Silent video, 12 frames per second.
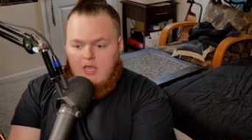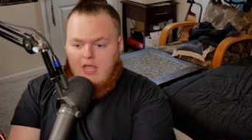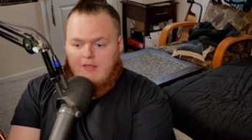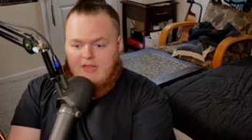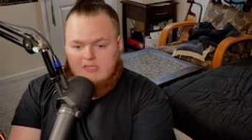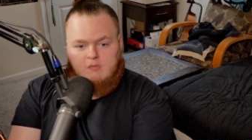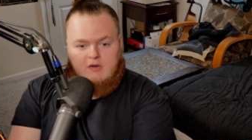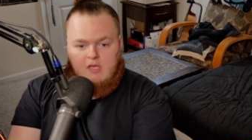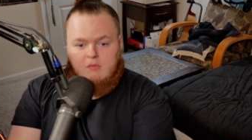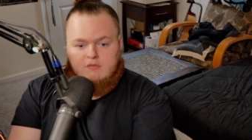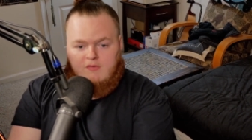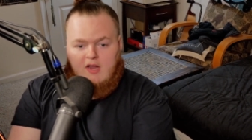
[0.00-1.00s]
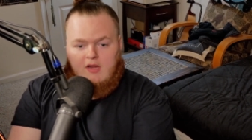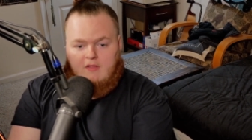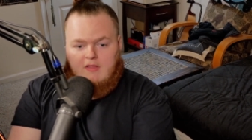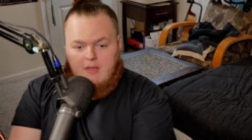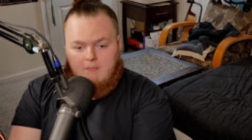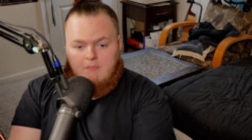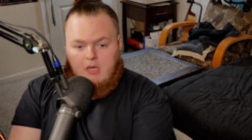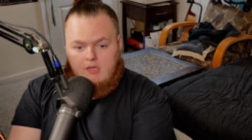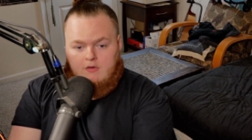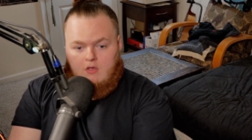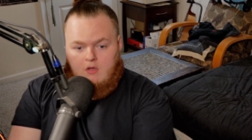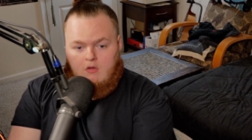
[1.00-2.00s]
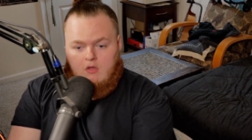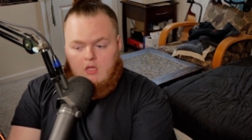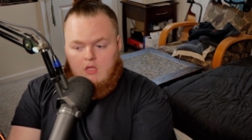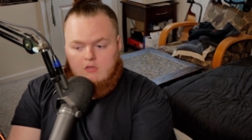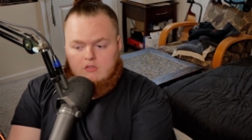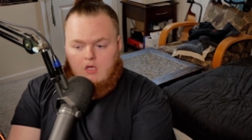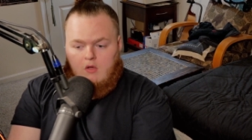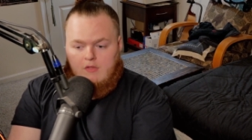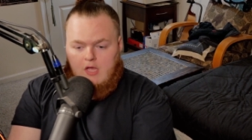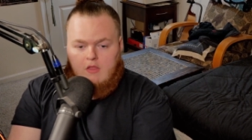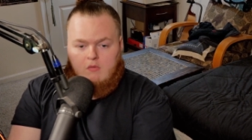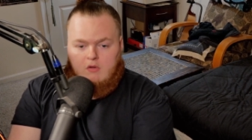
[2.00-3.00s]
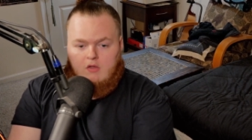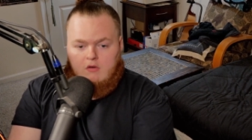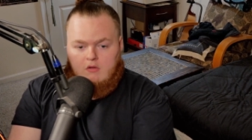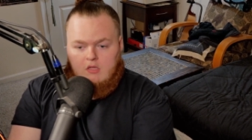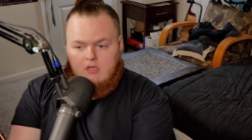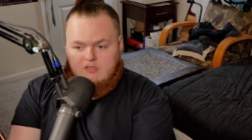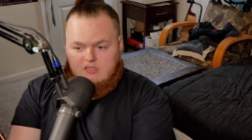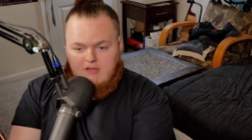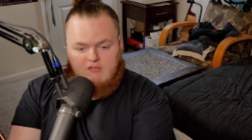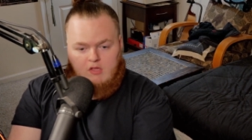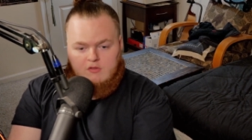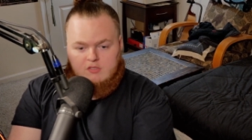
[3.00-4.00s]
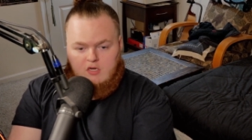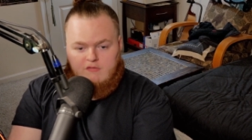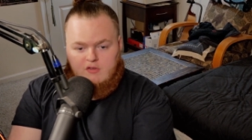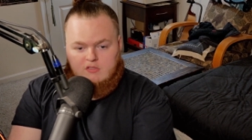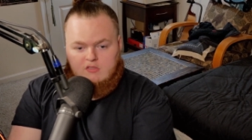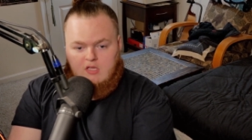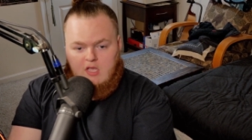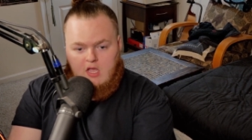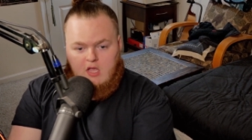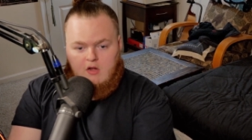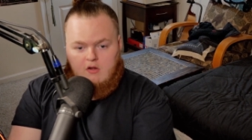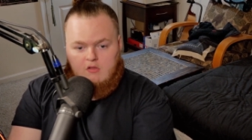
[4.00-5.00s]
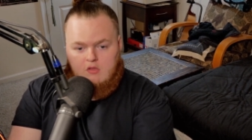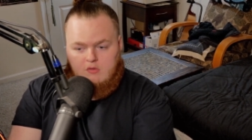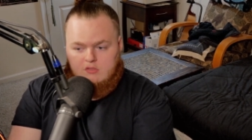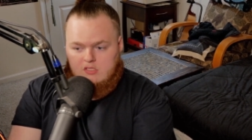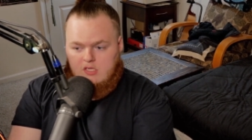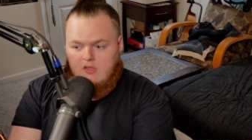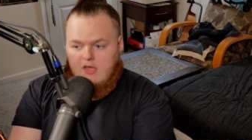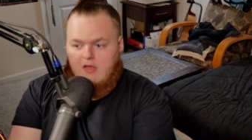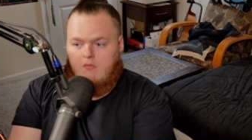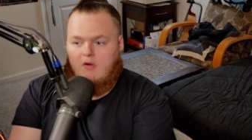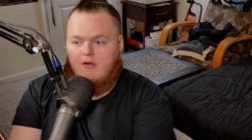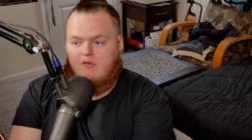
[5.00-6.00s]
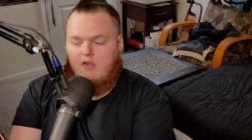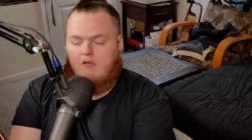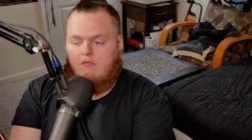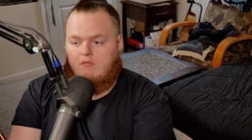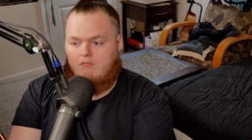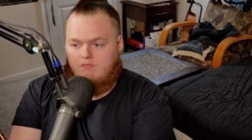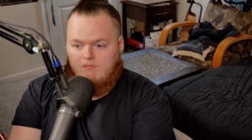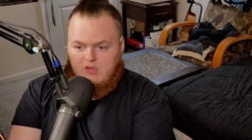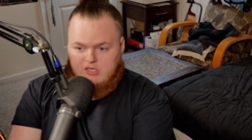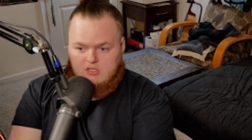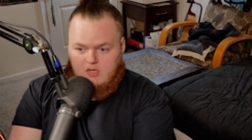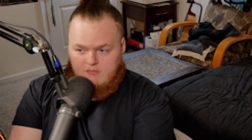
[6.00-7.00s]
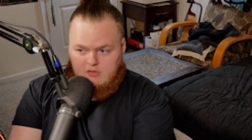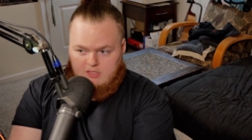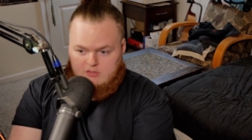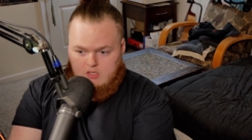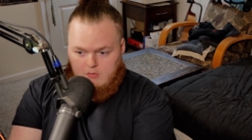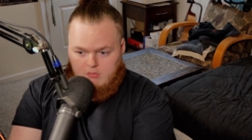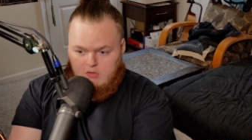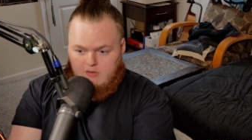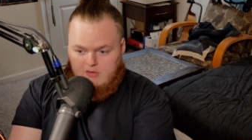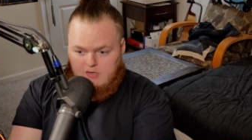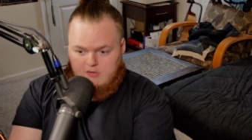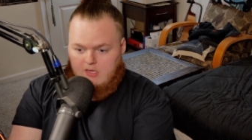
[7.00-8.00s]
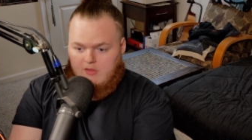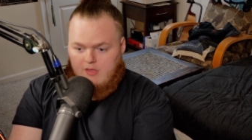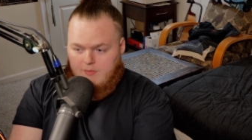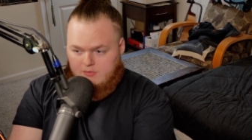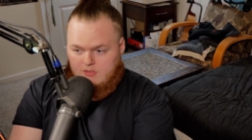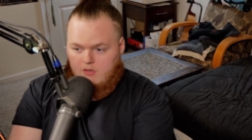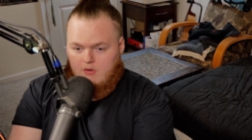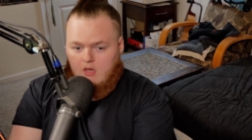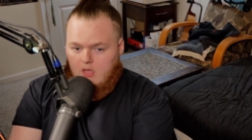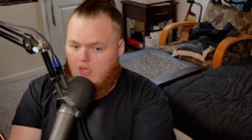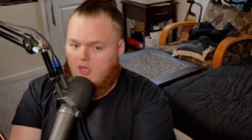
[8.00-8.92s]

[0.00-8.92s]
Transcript: and that's where he was fighting that Molito. So the other one is definitely on the surface, and you can see that whenever he faced off against Nobara there at the end of the episode,